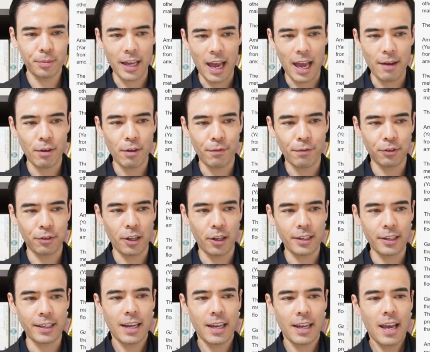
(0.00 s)
heavy
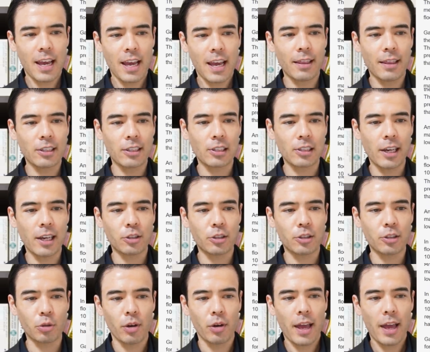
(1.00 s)
flooding, and this led
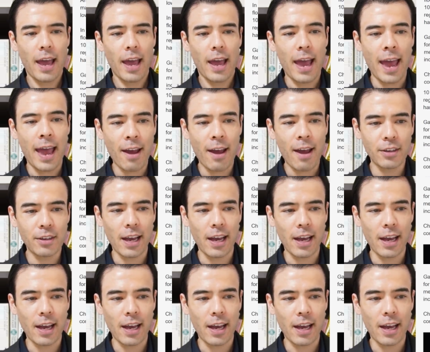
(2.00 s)
to heavy